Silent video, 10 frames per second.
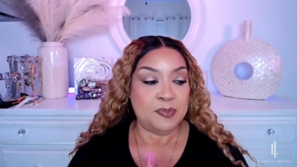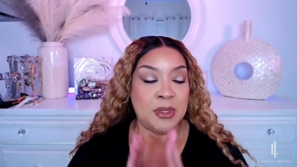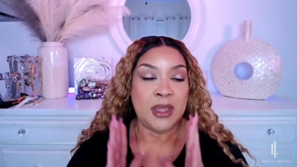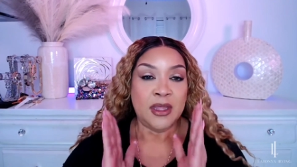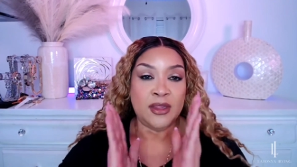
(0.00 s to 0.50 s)

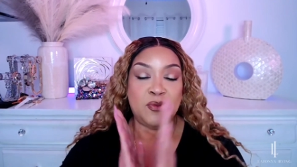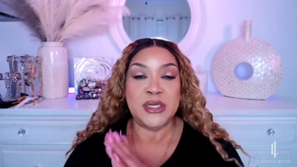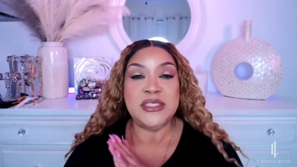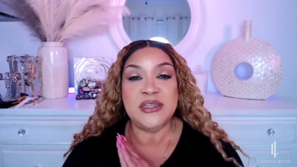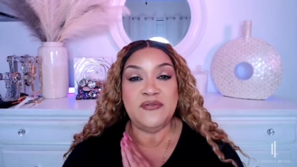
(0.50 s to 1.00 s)
the
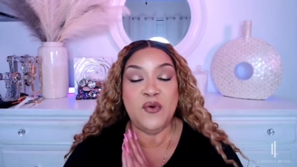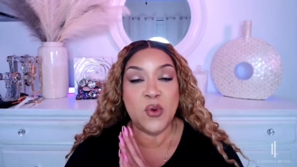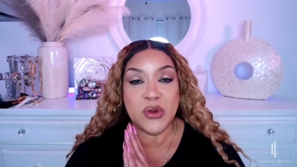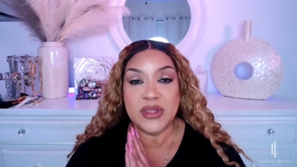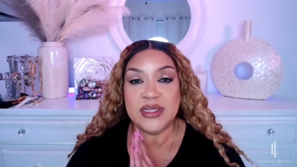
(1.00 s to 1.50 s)
reason
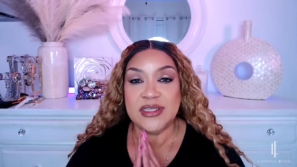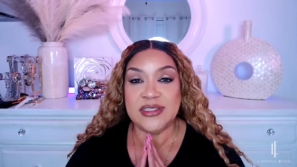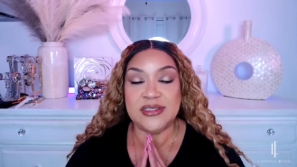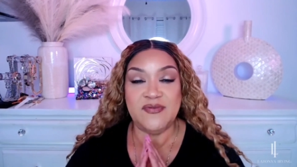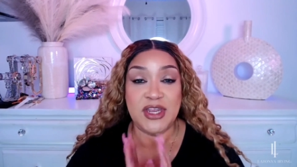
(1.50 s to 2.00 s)
for
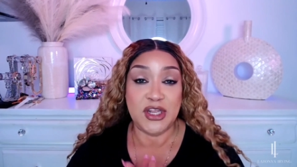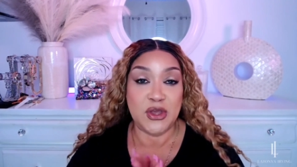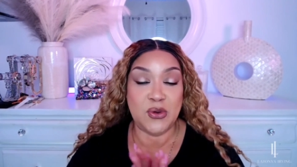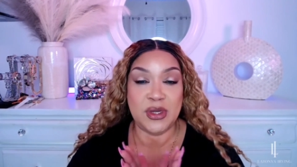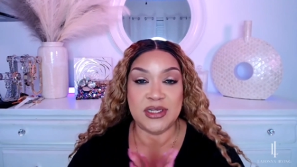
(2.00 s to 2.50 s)
this
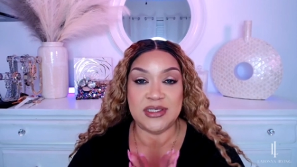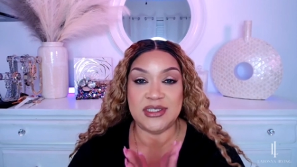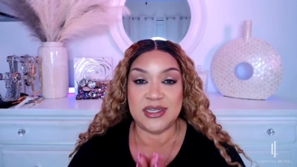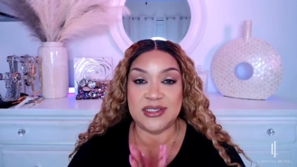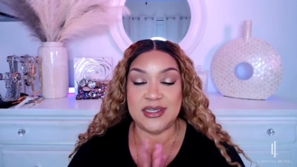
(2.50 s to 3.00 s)
video is
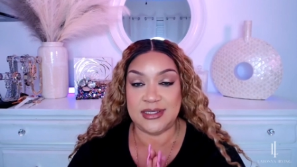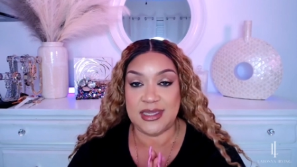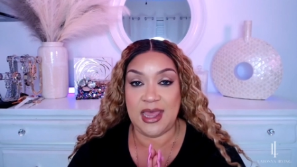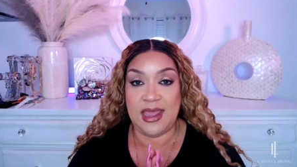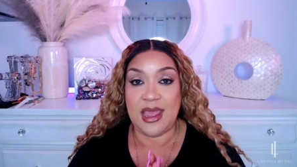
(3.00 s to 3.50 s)
just to
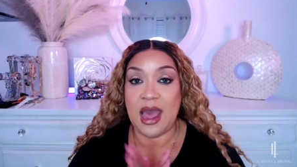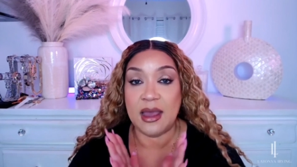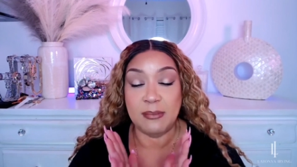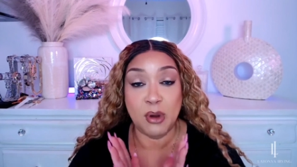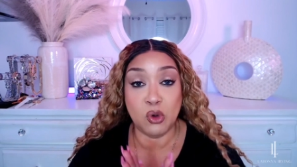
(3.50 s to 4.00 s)
say I
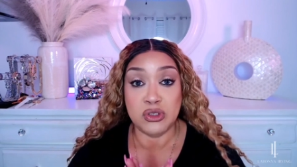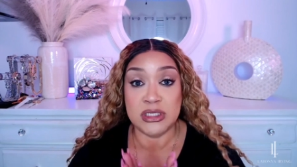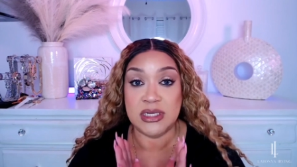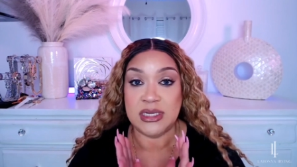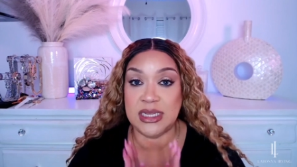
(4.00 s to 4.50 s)

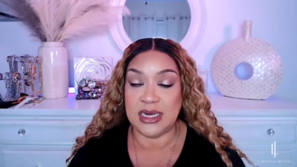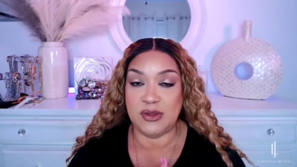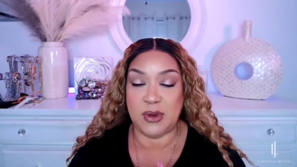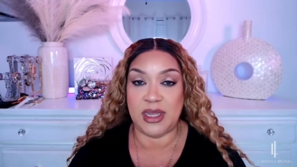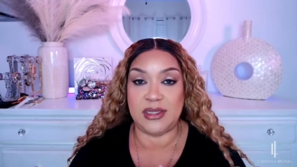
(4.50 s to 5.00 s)
posted
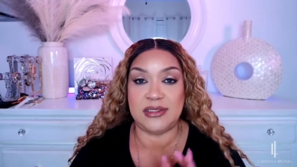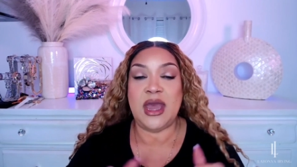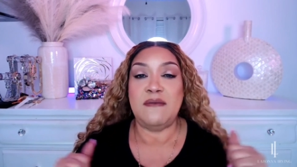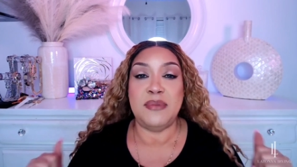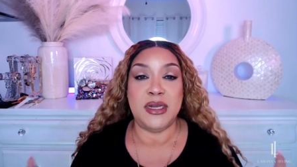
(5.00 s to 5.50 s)
anyways.
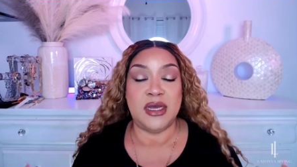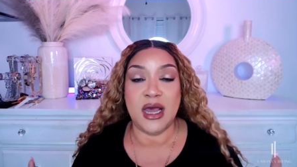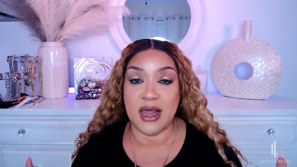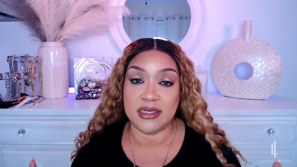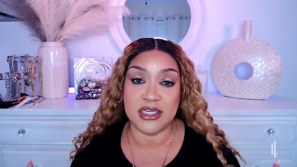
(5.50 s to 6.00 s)
I've been a
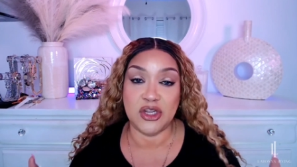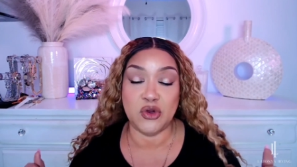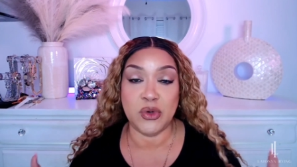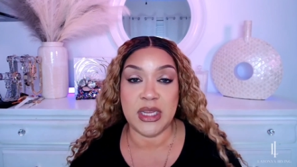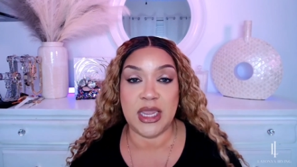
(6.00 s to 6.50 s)
content
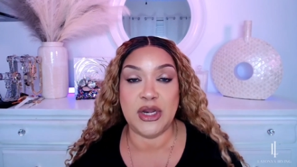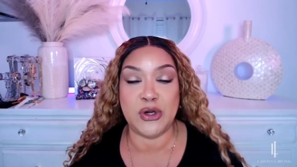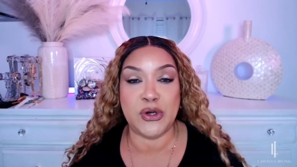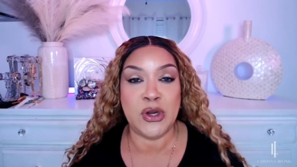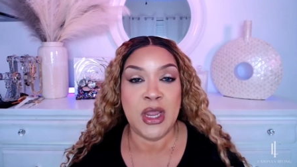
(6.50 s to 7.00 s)

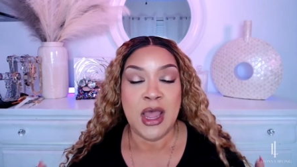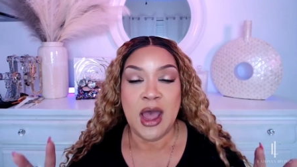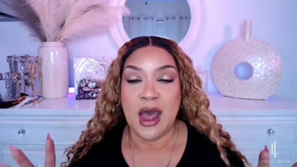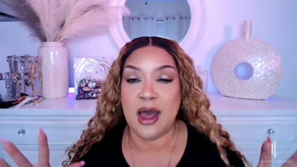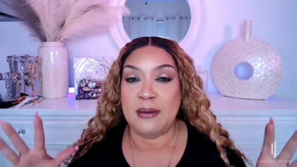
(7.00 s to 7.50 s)
creator.
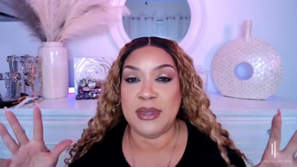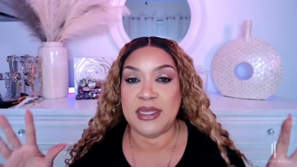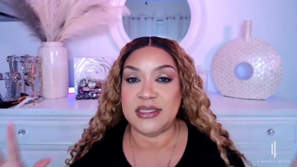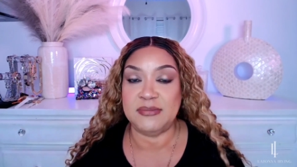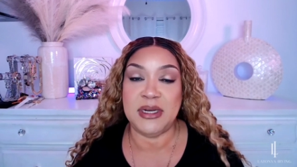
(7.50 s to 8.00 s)

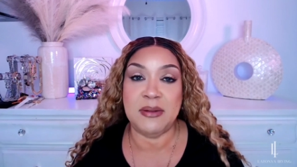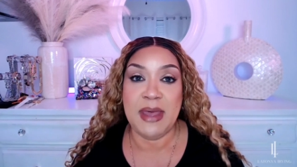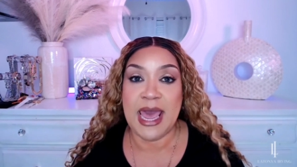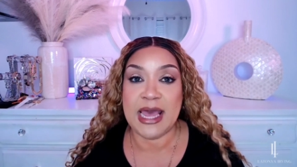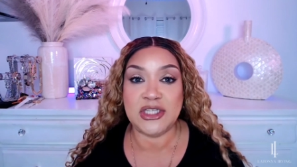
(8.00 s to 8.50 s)
It's been a
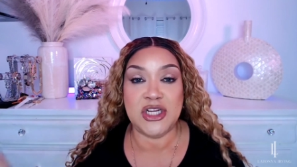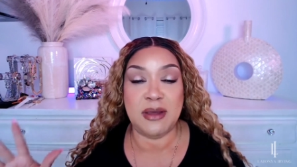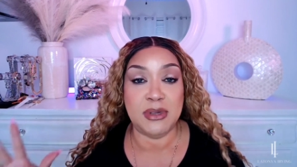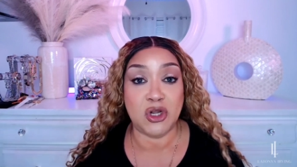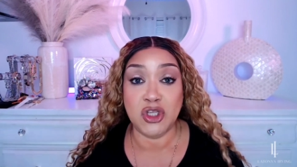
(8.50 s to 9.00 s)
passion. I've
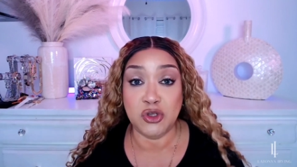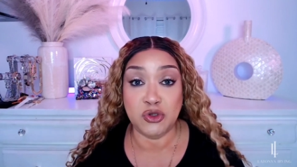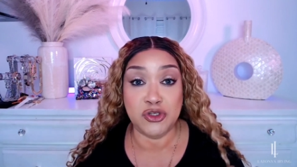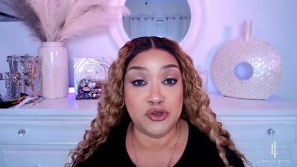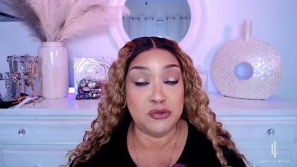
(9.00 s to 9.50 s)
been on
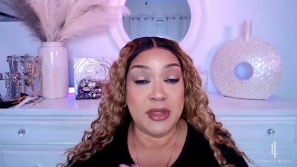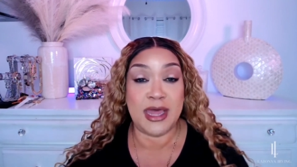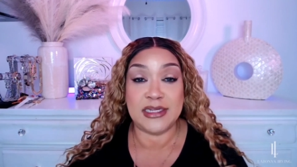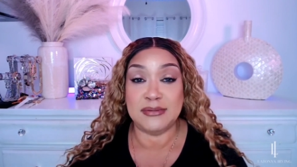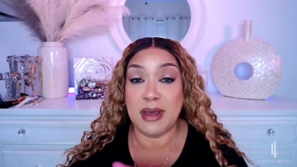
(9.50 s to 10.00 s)
YouTube.
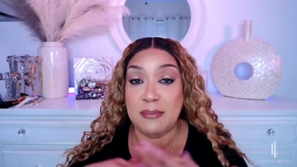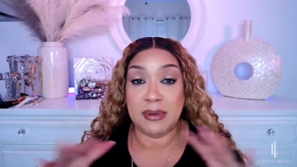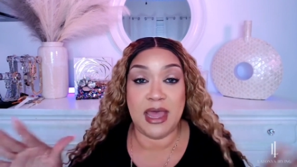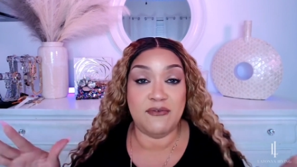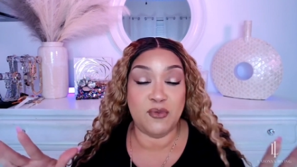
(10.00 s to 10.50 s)
That's my
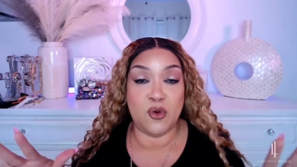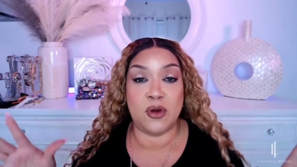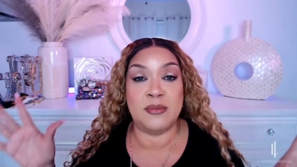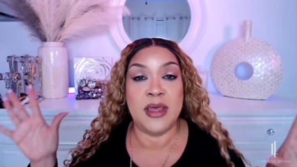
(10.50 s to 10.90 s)
platform.